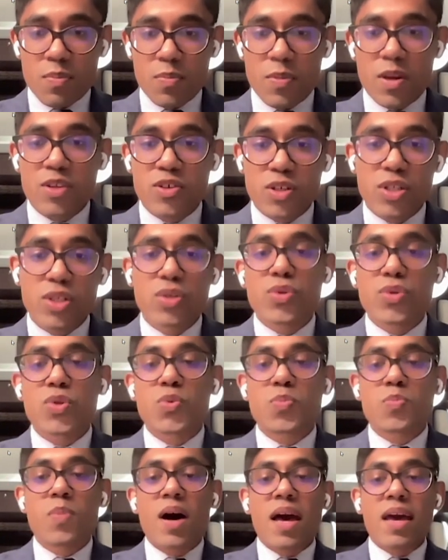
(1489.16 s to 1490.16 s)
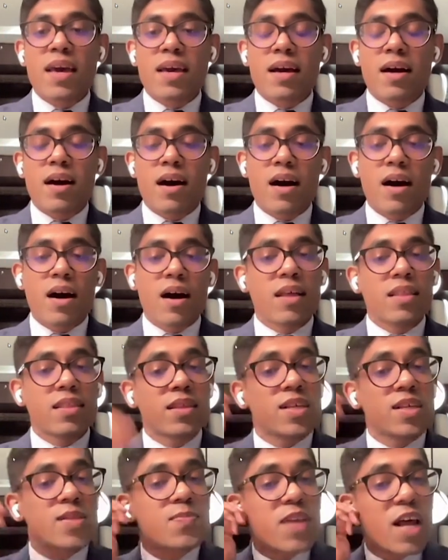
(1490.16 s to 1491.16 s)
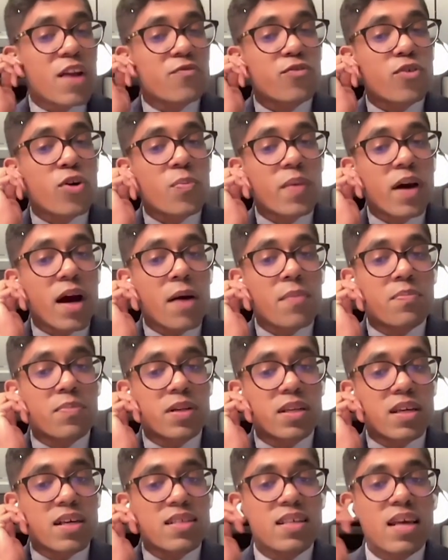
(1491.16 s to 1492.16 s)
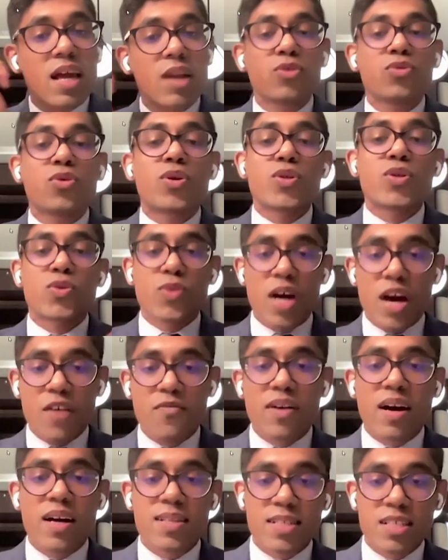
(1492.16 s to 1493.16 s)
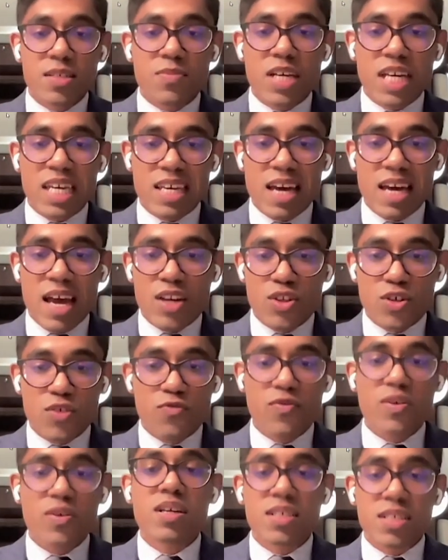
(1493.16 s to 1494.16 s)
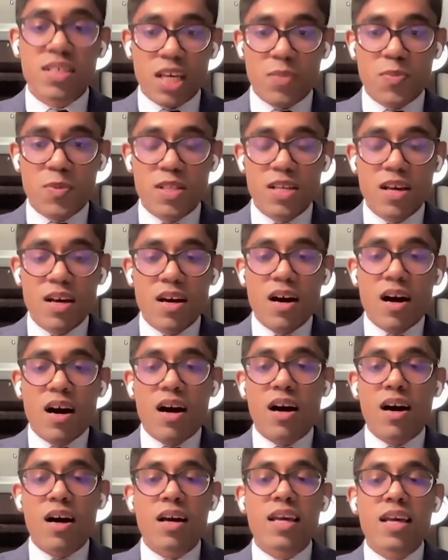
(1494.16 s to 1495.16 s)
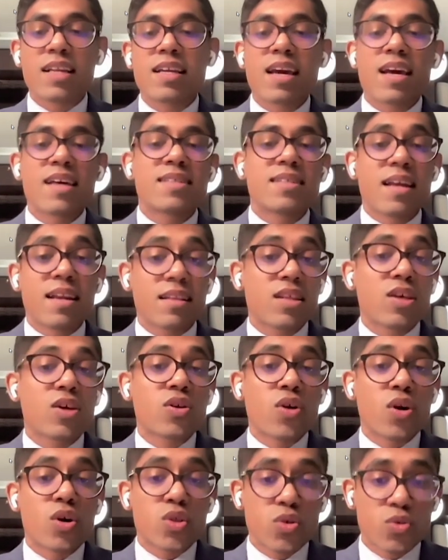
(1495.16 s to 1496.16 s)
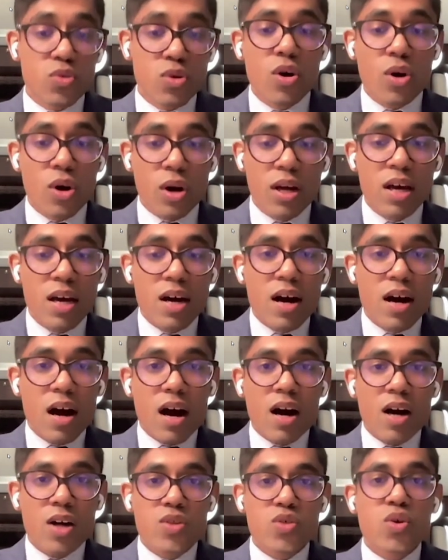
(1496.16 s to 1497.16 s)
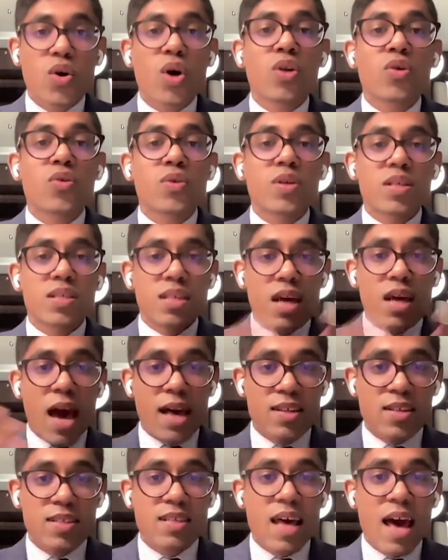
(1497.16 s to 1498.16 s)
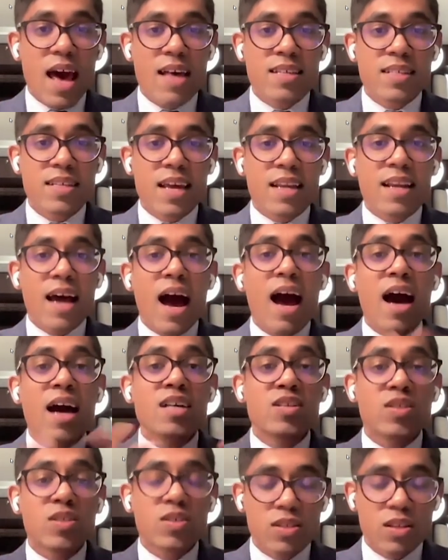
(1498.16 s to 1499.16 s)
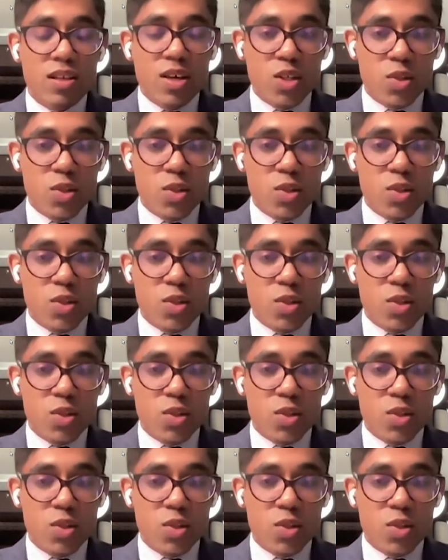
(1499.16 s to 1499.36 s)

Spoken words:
introduced by these platform companies. And you also have customer care at your fingertips in case anything goes wrong. So all of this has enhanced the